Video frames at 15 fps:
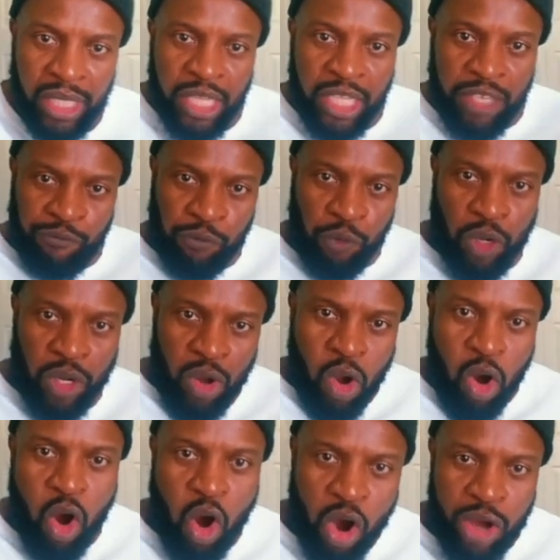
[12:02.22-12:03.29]
they fought
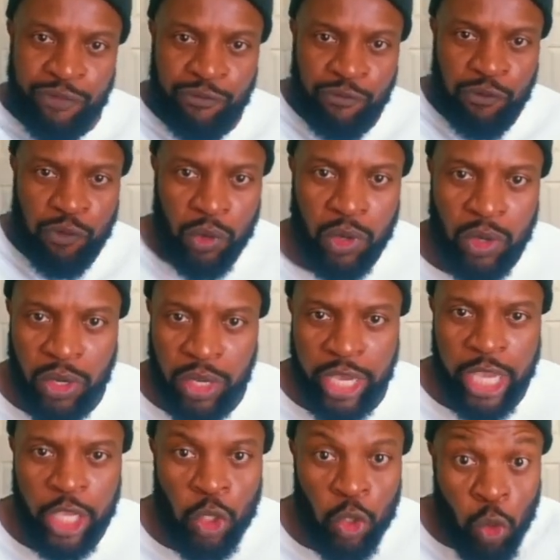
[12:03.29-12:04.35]
hard for,
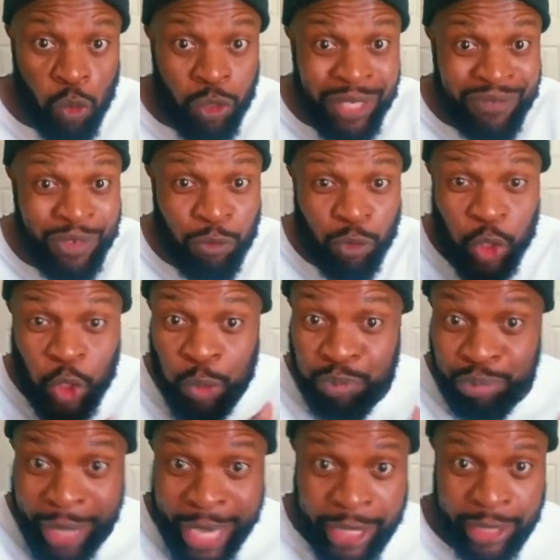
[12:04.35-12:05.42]
and you don't even
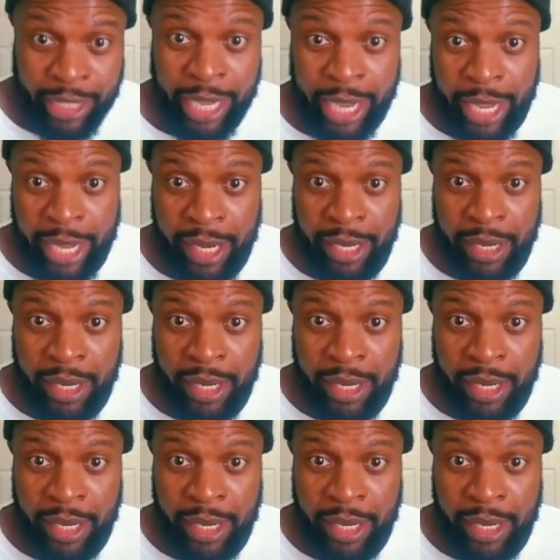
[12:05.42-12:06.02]
respect that.